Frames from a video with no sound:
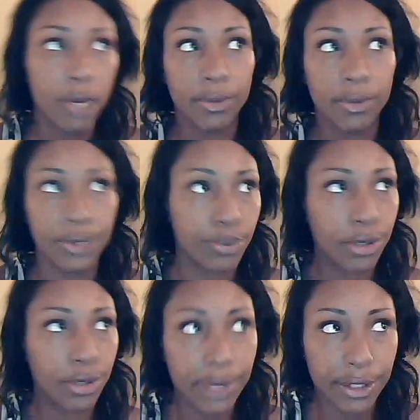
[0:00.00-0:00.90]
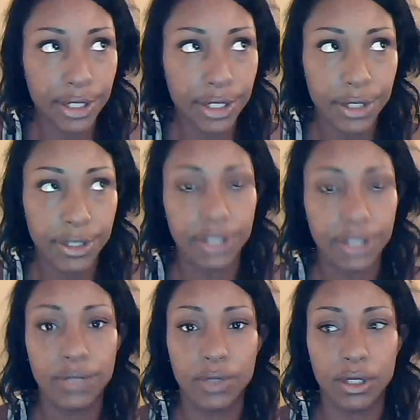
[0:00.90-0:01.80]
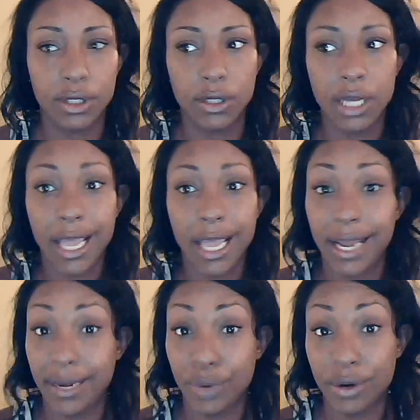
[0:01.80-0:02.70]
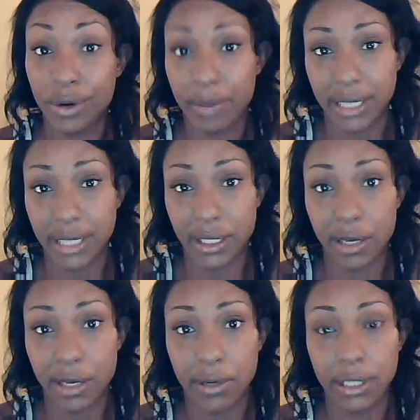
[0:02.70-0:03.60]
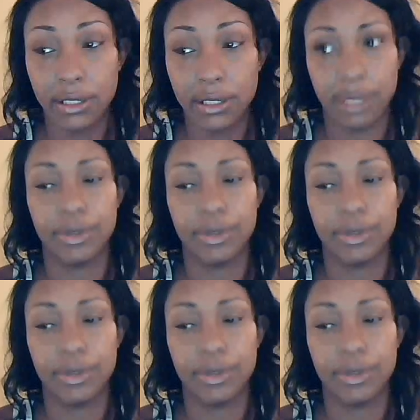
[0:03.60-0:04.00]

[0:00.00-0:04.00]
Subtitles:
We went to Puerto Rico this year, Disney World, and then we're going to Mexico in December.